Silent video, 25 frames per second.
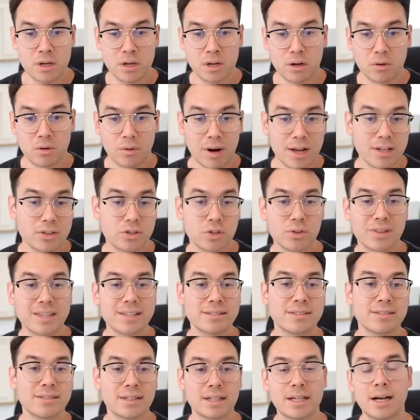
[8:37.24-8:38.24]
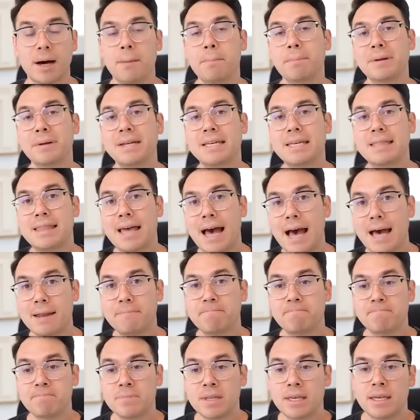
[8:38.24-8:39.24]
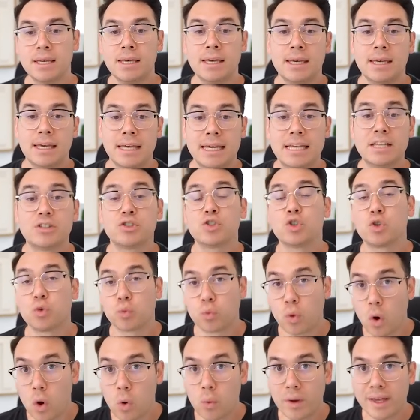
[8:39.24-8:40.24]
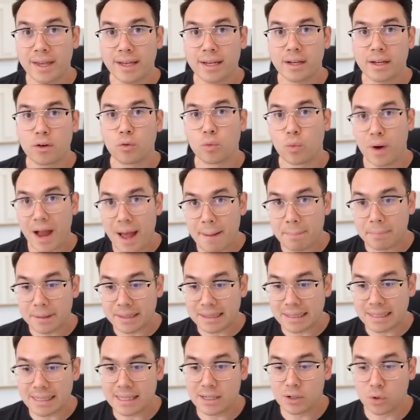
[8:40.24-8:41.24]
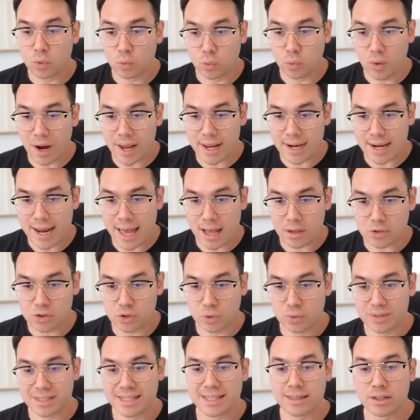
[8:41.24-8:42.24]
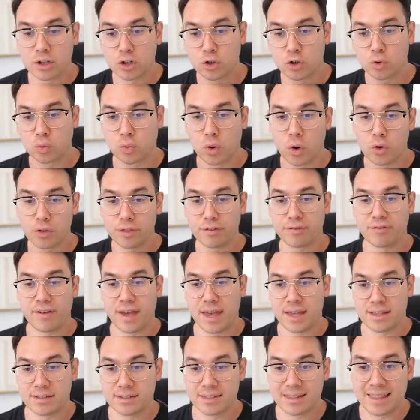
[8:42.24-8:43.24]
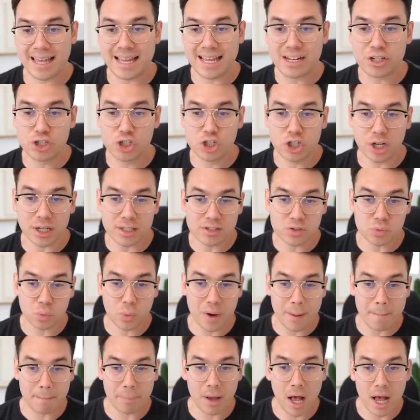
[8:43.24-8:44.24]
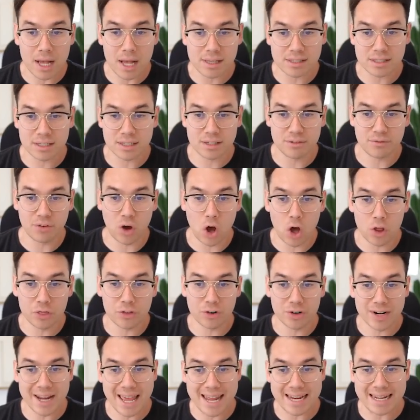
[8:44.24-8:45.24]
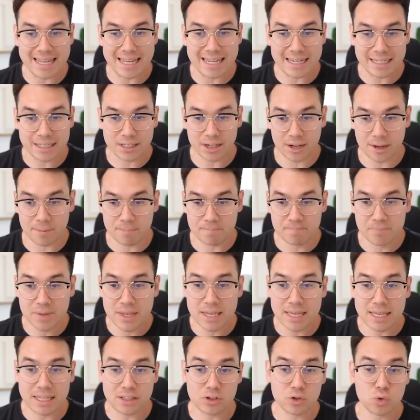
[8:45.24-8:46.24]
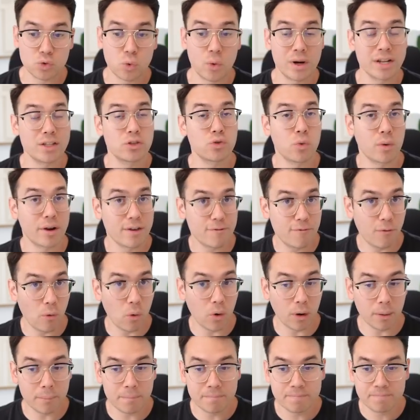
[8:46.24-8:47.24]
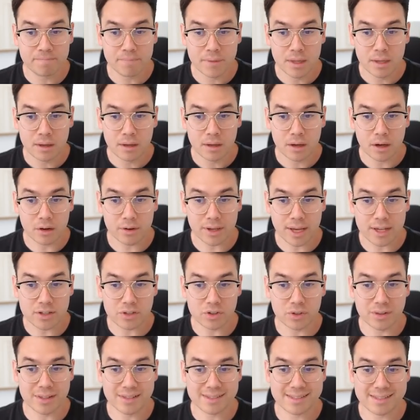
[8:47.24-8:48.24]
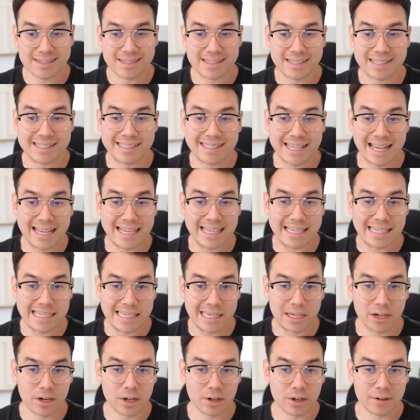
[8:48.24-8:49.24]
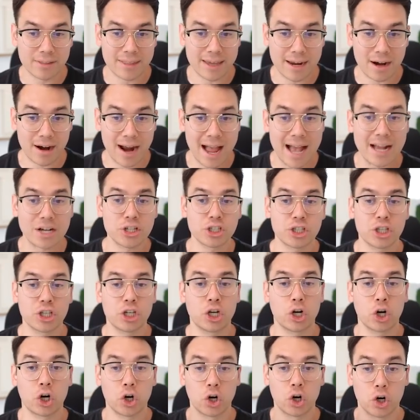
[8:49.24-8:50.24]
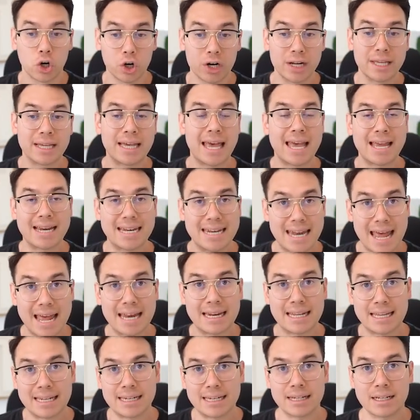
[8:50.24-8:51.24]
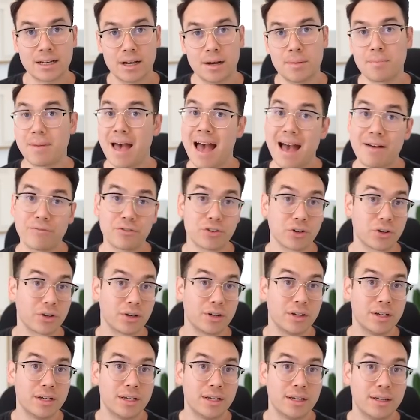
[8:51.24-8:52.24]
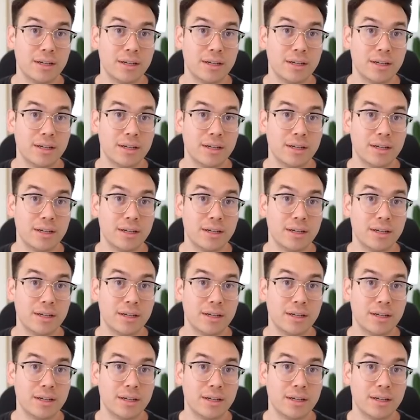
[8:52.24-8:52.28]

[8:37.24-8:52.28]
right? So this is a company that is growing rapidly right now. So it's in the growth phase. They just went positive on their net income in 2024. Okay, so this is the second year they're actually earning a net income after